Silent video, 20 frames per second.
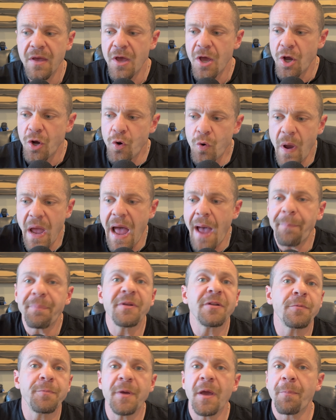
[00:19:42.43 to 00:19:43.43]
who happens to
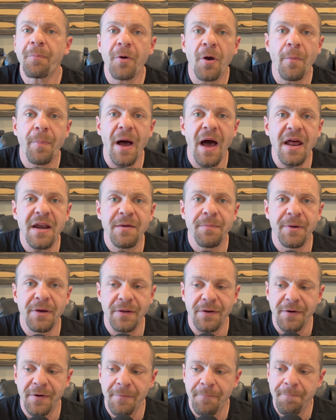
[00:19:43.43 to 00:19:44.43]
be a pro
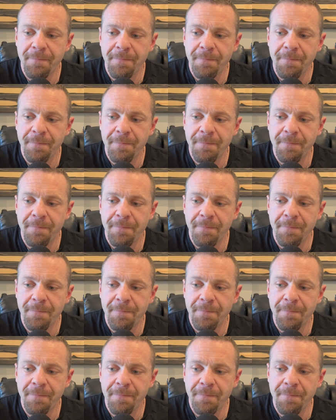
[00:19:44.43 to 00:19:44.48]
bodybuilder.